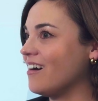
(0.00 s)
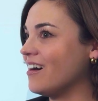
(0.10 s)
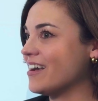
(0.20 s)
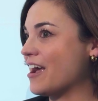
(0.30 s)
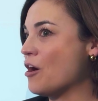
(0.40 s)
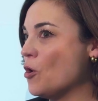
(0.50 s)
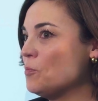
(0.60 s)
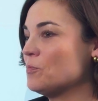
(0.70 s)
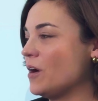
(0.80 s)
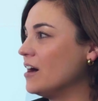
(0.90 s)
I
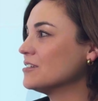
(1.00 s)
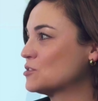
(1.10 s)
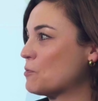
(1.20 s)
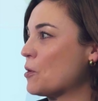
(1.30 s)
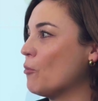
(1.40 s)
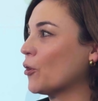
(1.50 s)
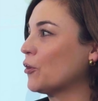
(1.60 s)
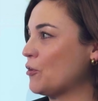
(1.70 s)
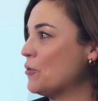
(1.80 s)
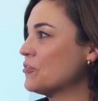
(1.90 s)
hope spur more
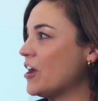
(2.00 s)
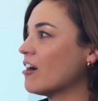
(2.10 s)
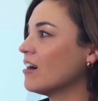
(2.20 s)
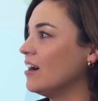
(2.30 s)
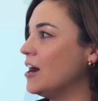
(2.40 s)
growth there.